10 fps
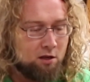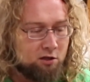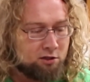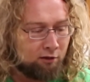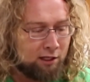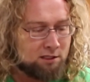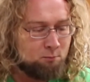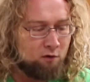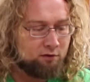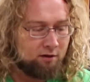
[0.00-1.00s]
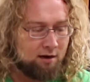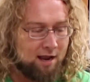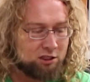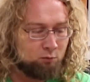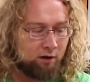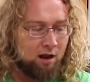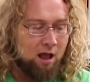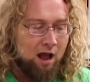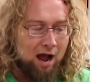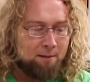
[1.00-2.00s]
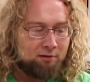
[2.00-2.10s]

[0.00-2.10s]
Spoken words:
So let's move to the next one. I